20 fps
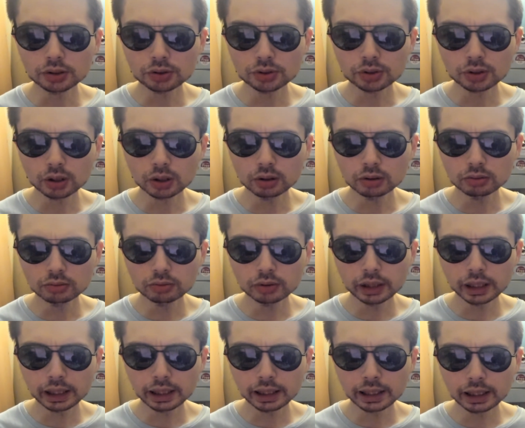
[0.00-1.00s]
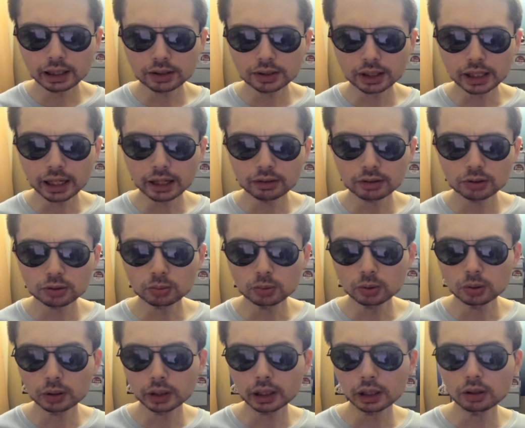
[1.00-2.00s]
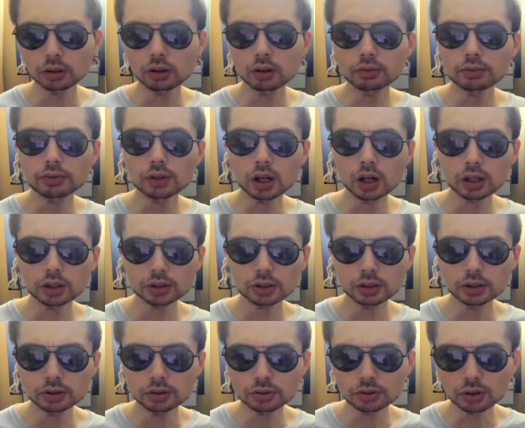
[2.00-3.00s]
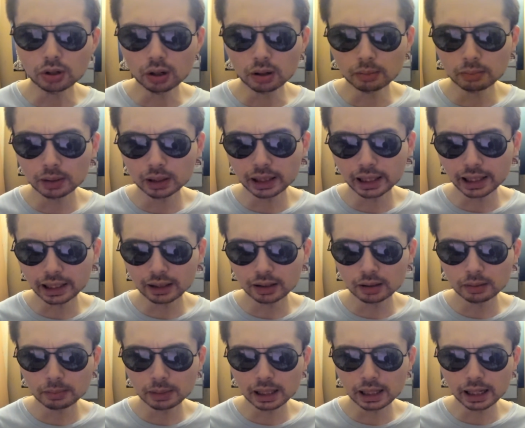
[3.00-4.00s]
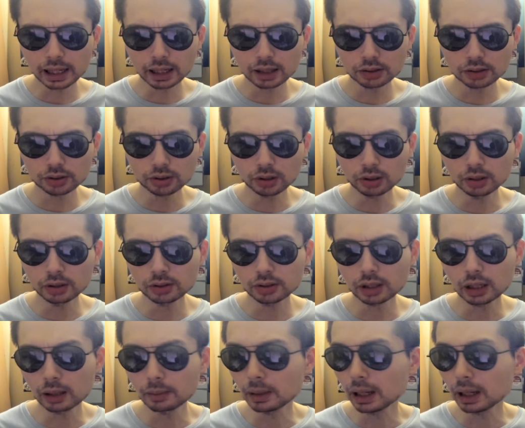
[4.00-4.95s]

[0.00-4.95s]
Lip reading: So really, Sarah's walking a lot faster than Tom, but they're going to meet at a certain time.